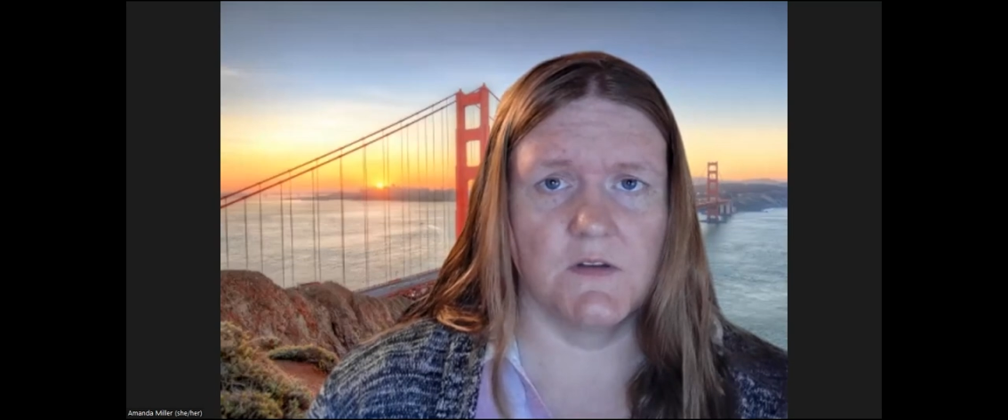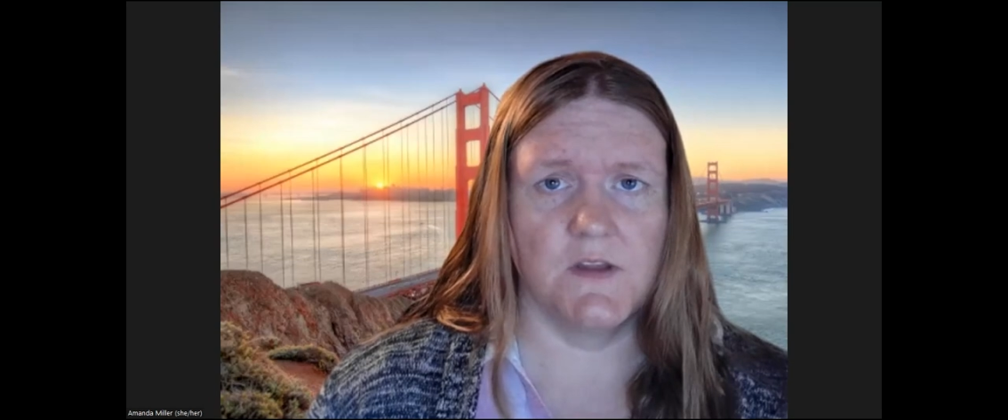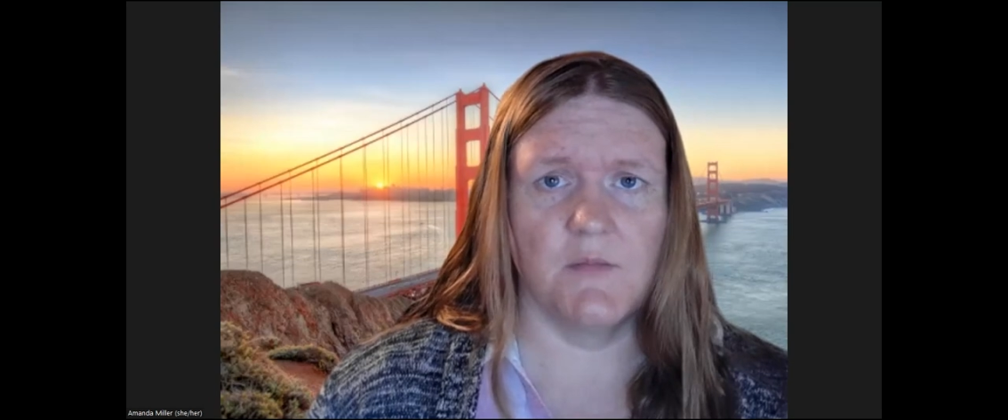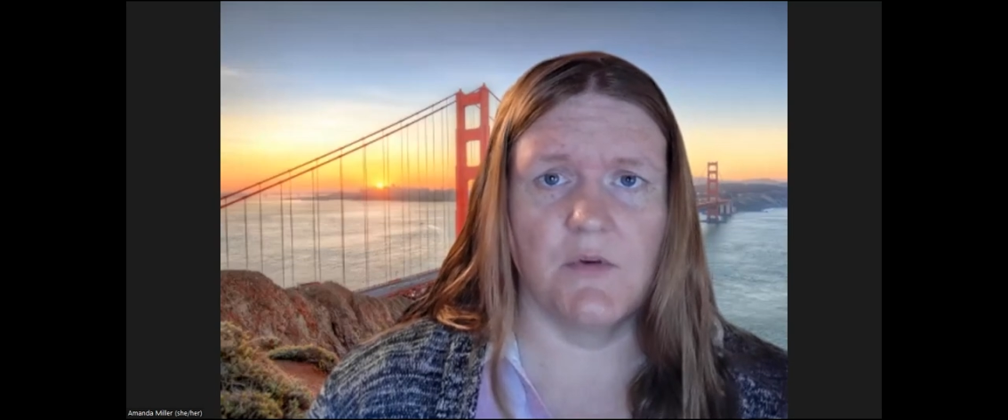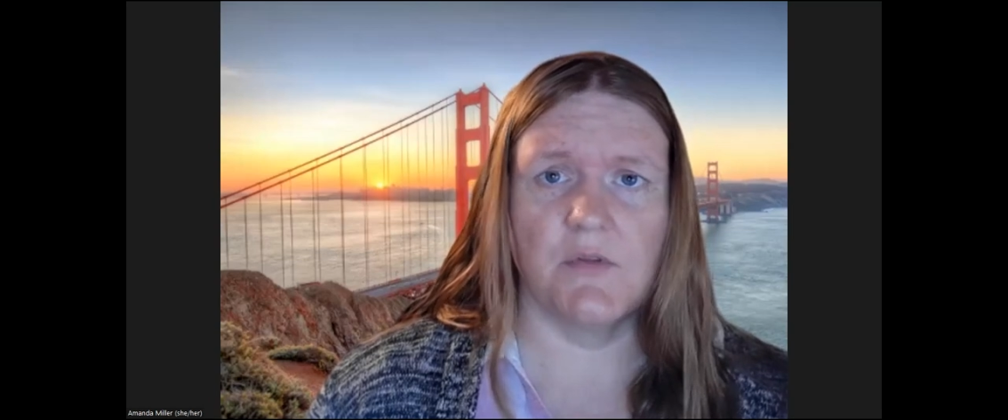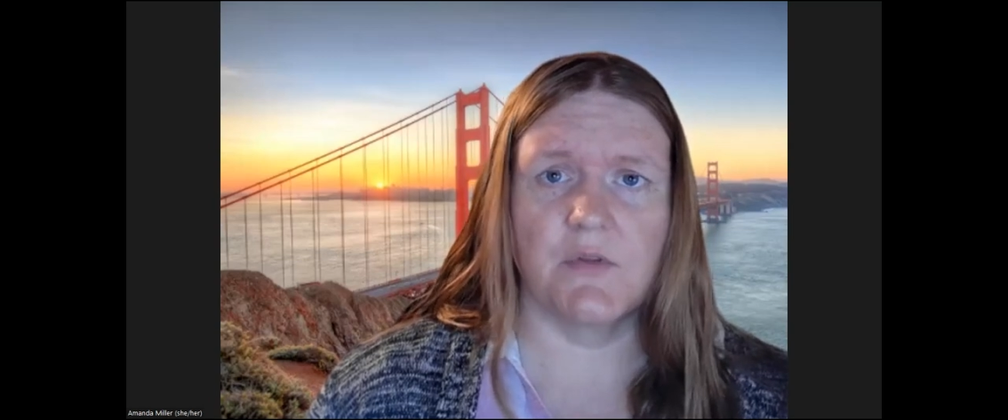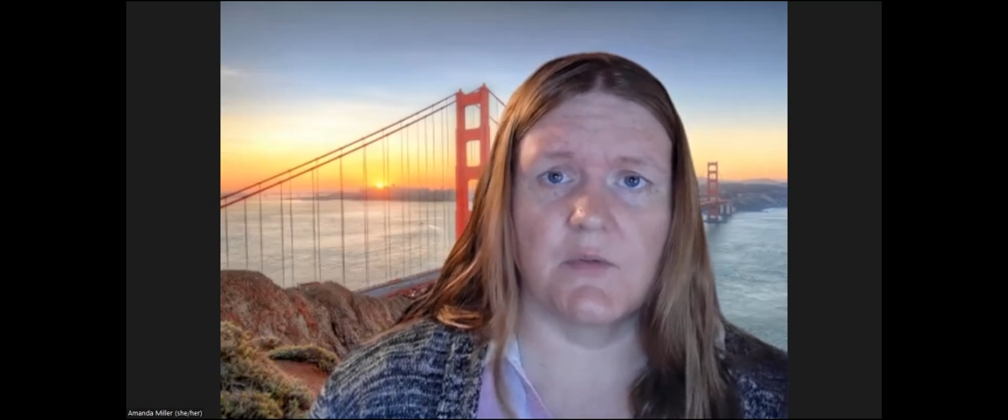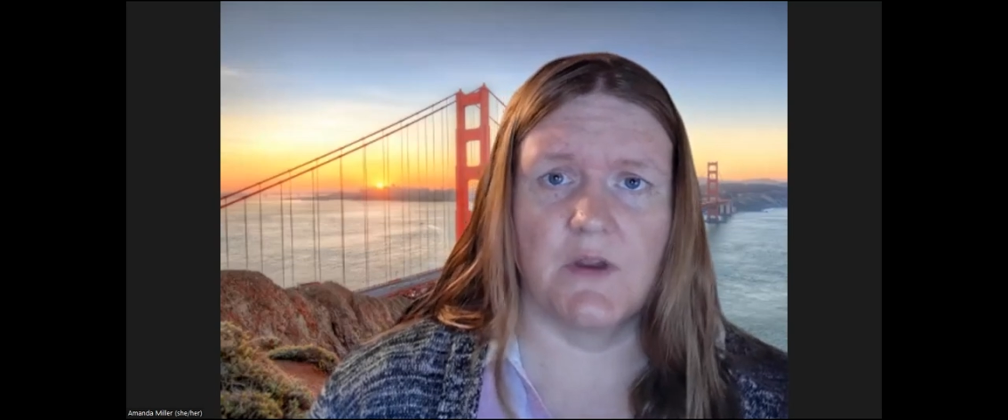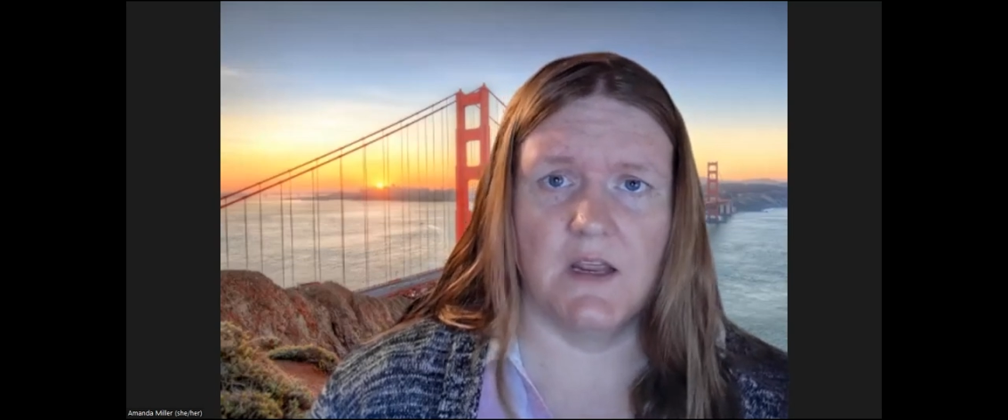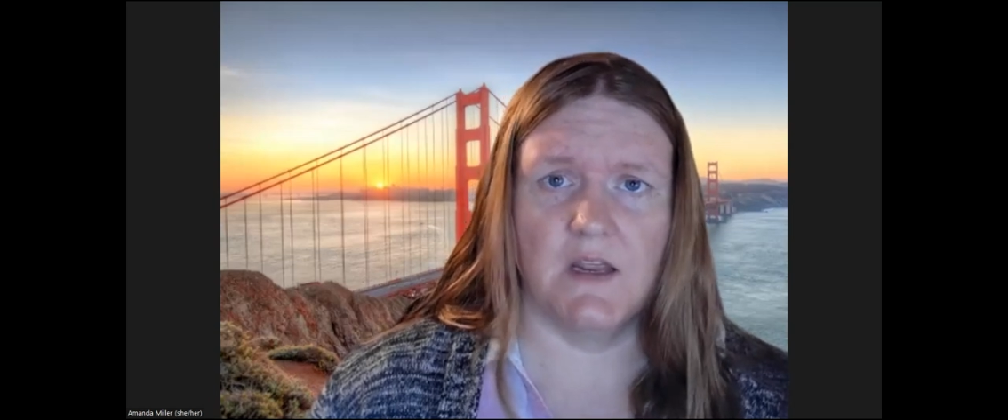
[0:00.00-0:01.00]
table
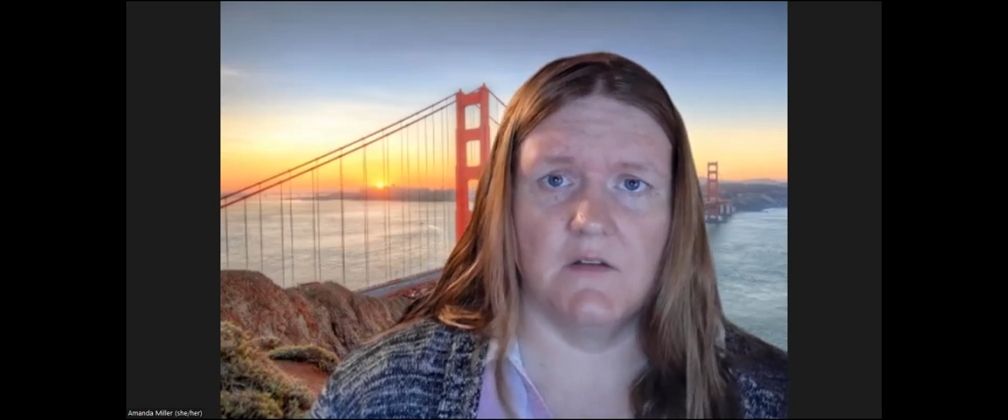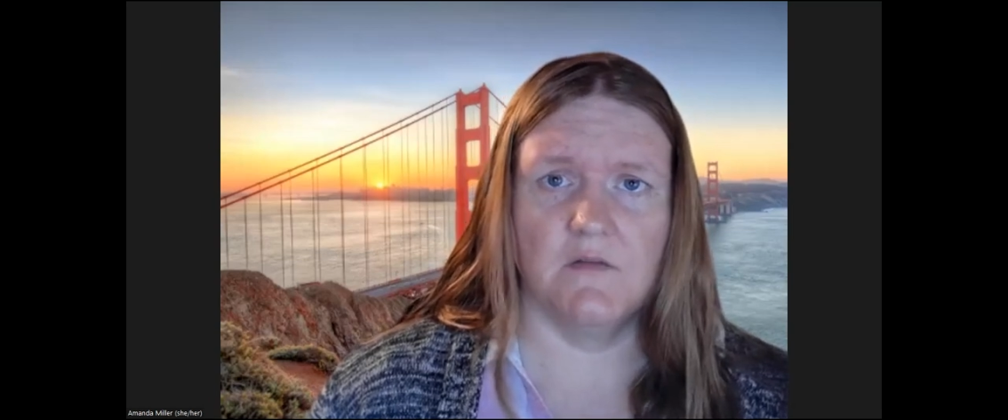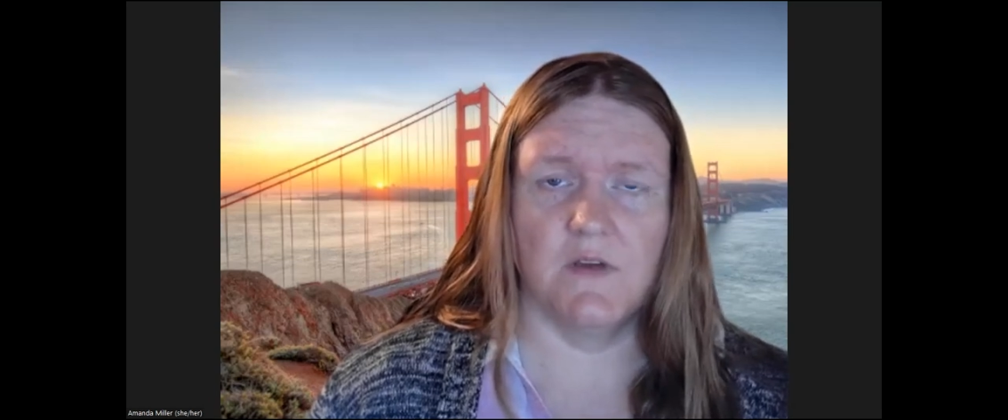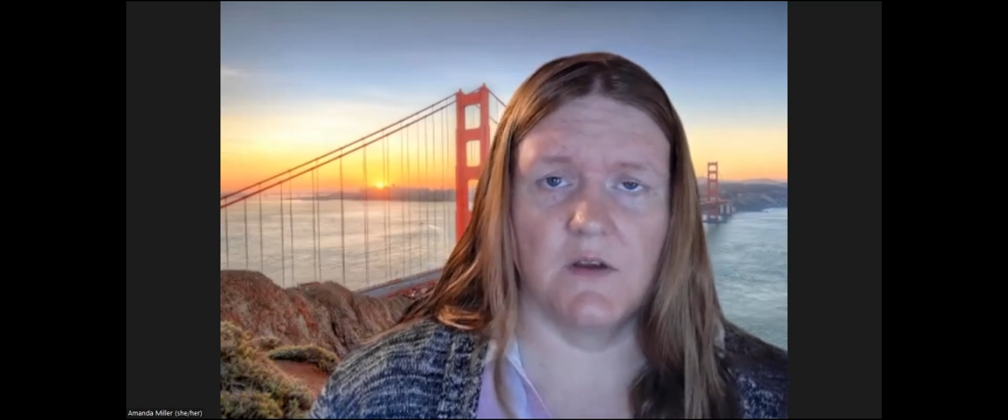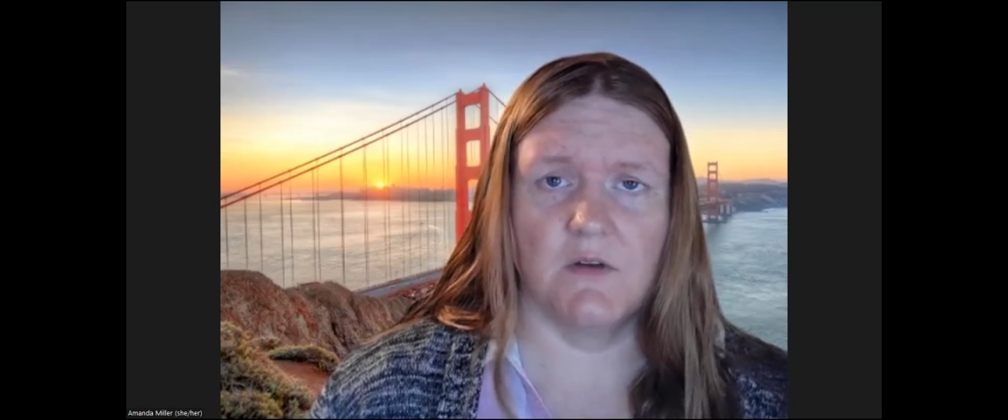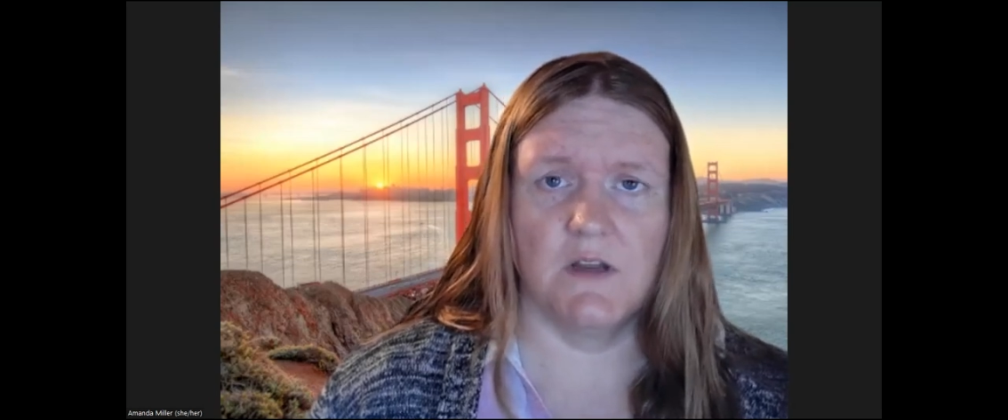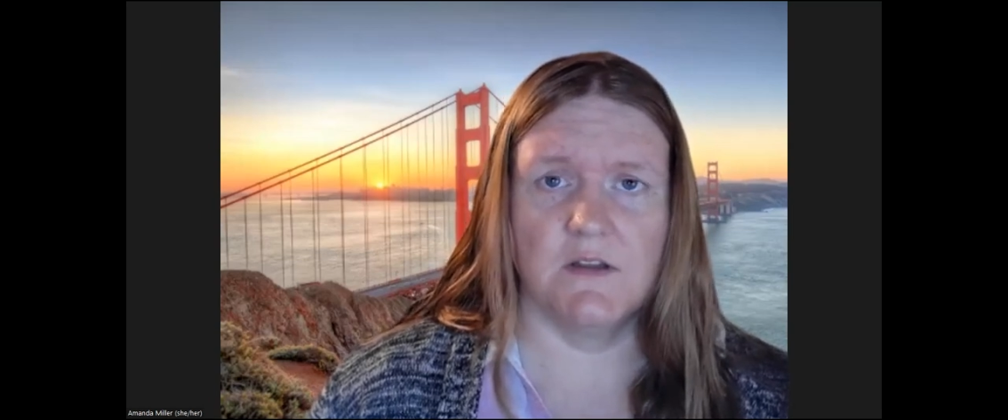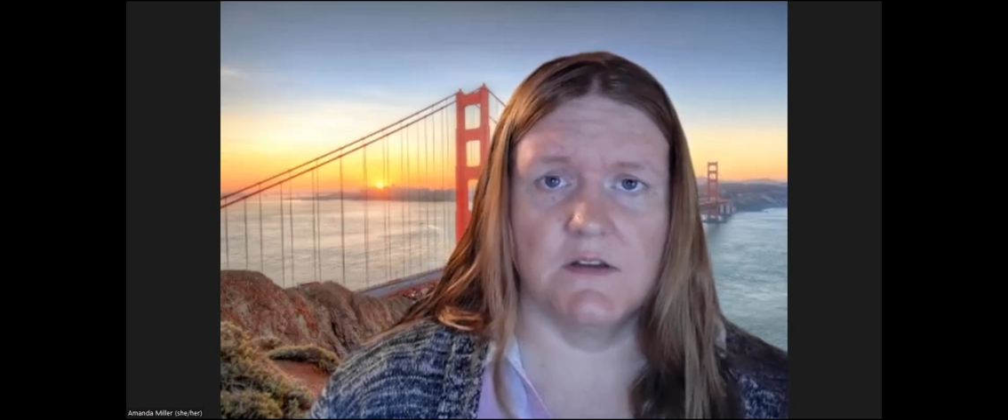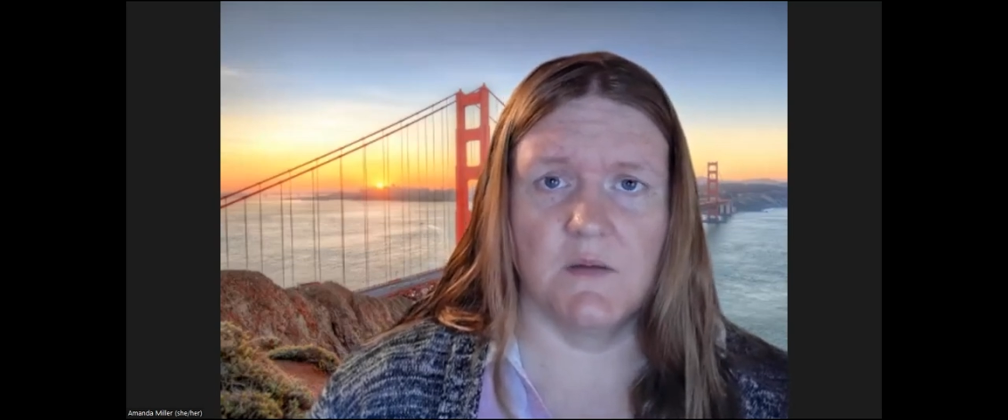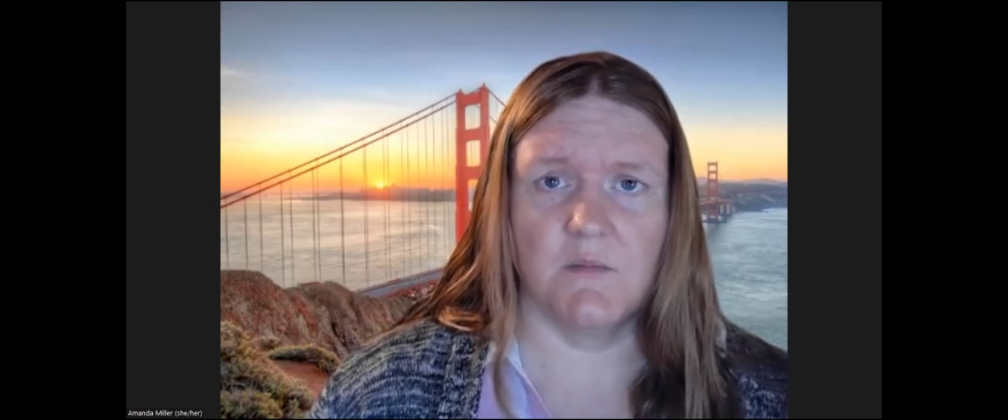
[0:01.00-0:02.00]
three varied
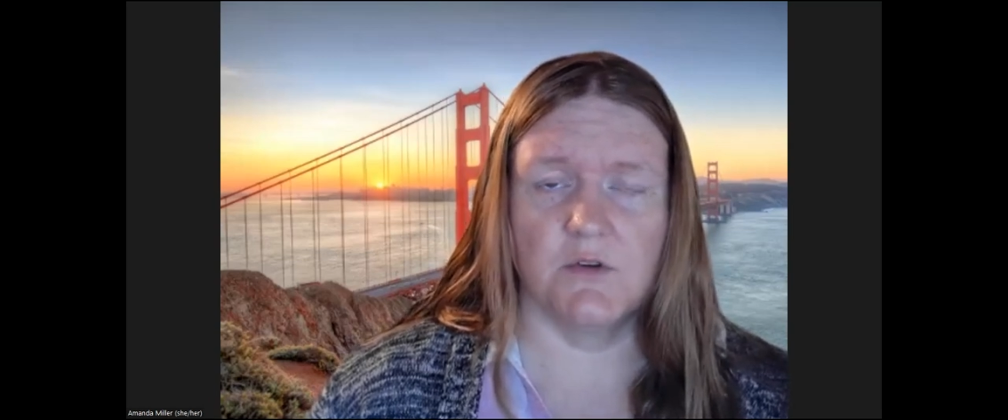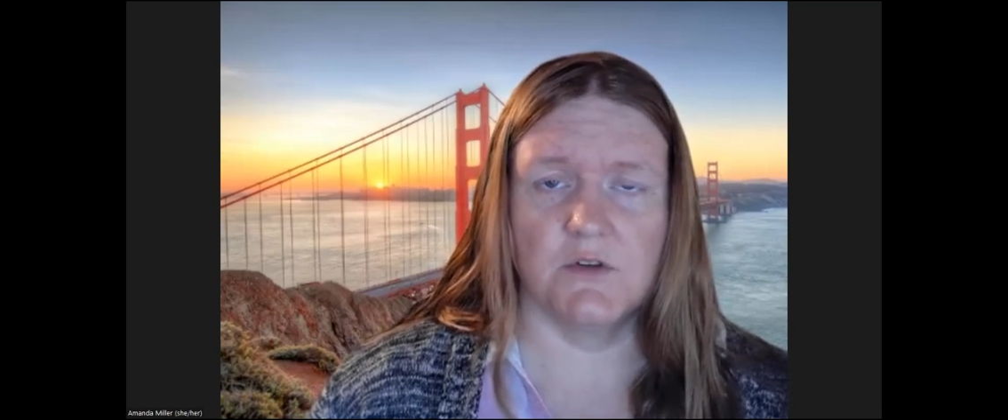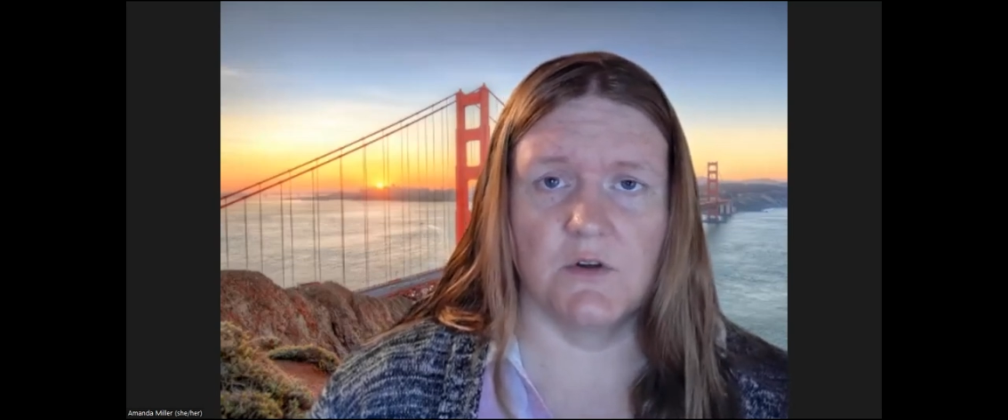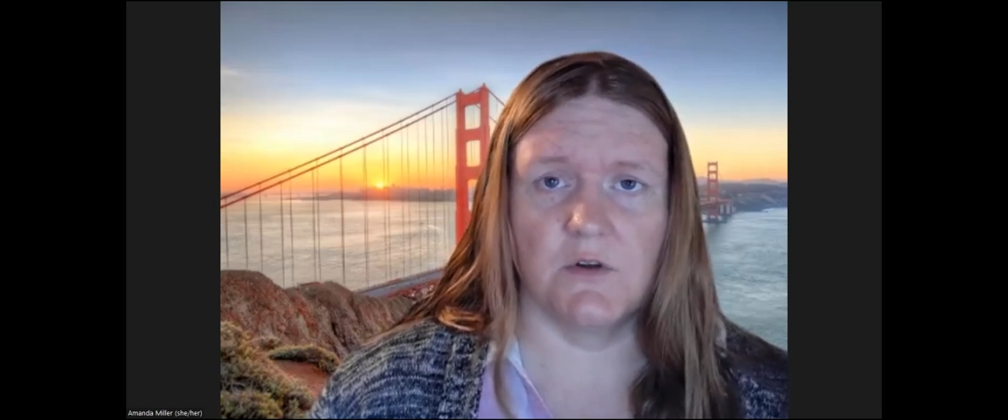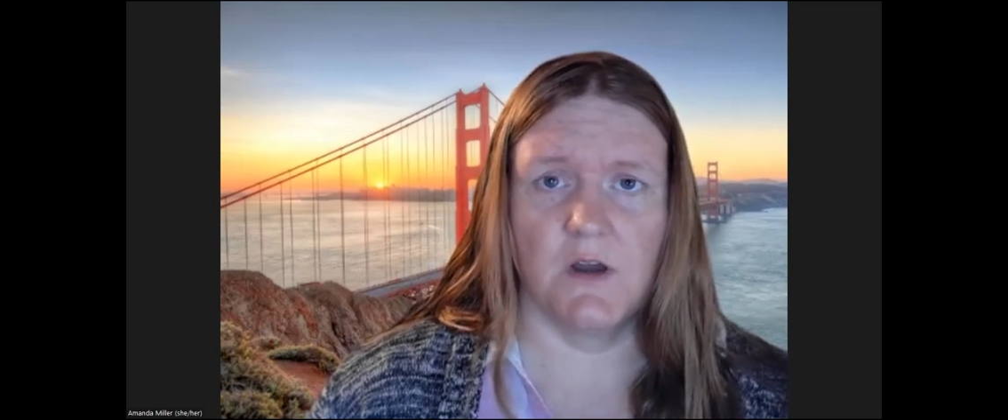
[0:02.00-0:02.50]
the temperature